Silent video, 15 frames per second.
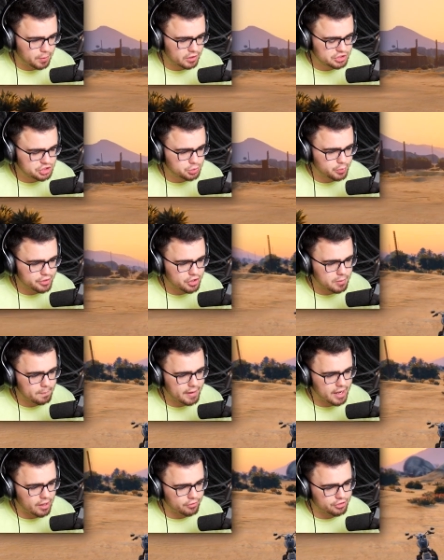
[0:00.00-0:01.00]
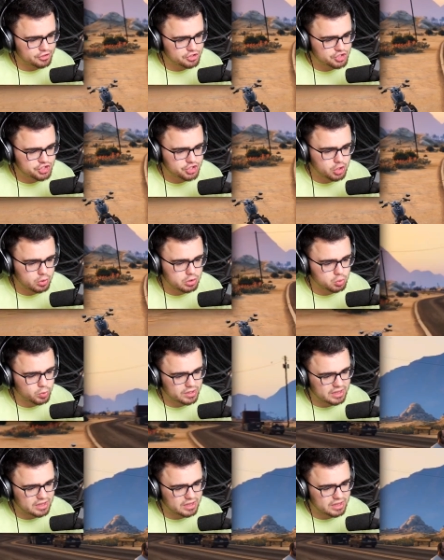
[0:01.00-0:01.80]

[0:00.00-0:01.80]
punch you in your mouth and show you a